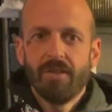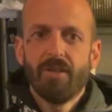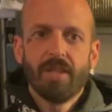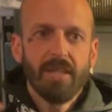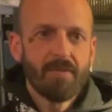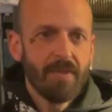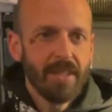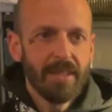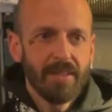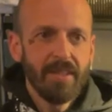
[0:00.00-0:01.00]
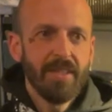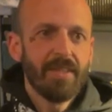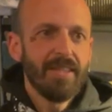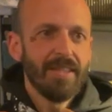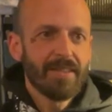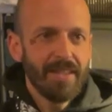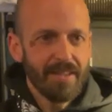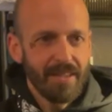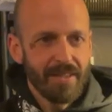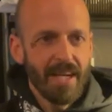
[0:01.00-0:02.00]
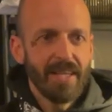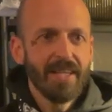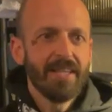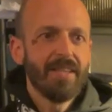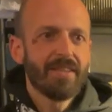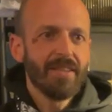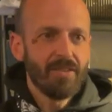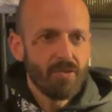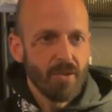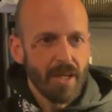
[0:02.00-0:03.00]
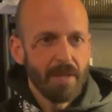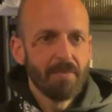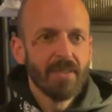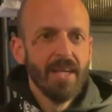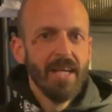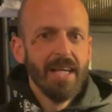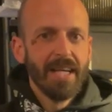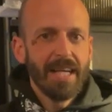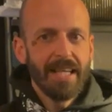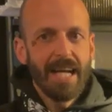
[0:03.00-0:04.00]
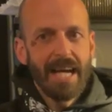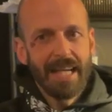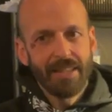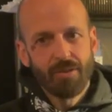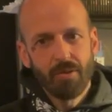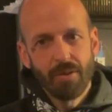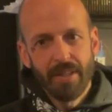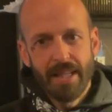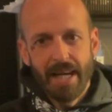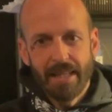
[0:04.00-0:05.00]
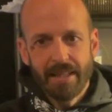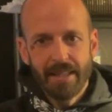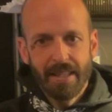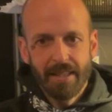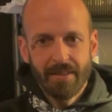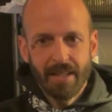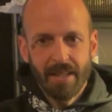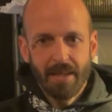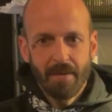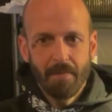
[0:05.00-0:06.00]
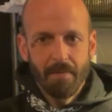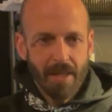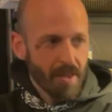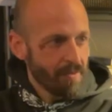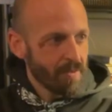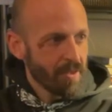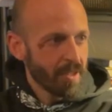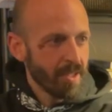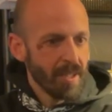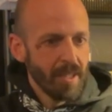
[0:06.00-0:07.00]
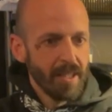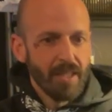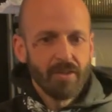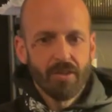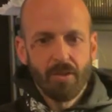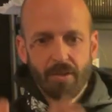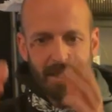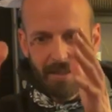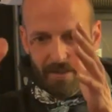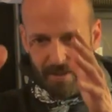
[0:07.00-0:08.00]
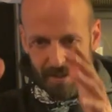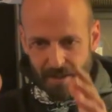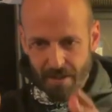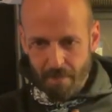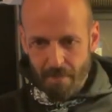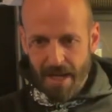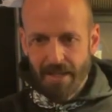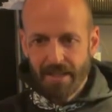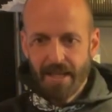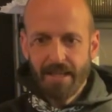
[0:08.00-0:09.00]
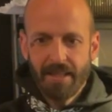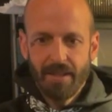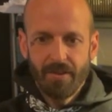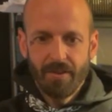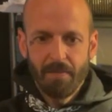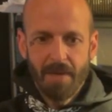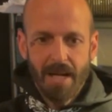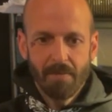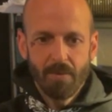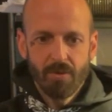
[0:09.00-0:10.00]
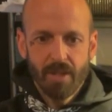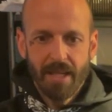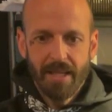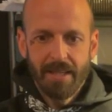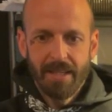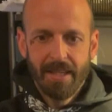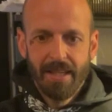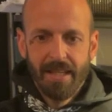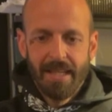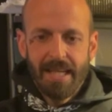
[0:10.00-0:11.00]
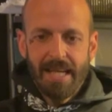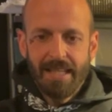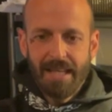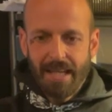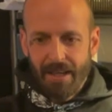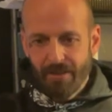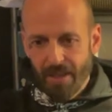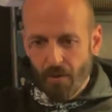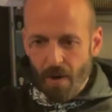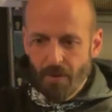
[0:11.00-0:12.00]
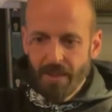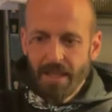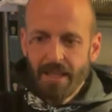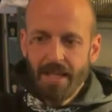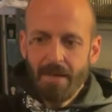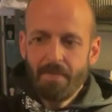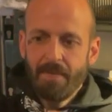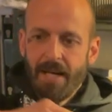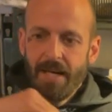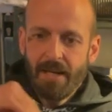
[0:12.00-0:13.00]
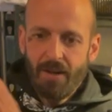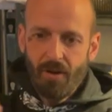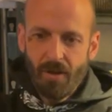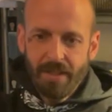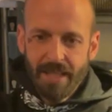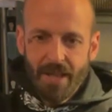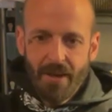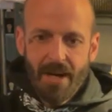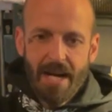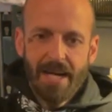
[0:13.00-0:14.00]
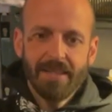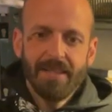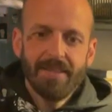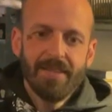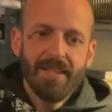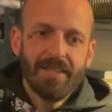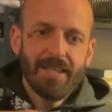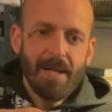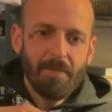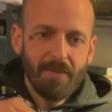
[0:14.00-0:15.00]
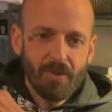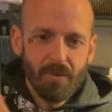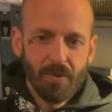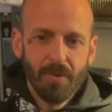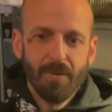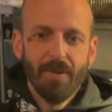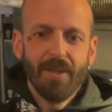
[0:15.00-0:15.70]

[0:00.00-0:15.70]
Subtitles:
all his fantasies, his desires, his dreams, and I took that as a metaphor. So he's the main character on the Black Book stand, and surrounding him are all the other artists that came to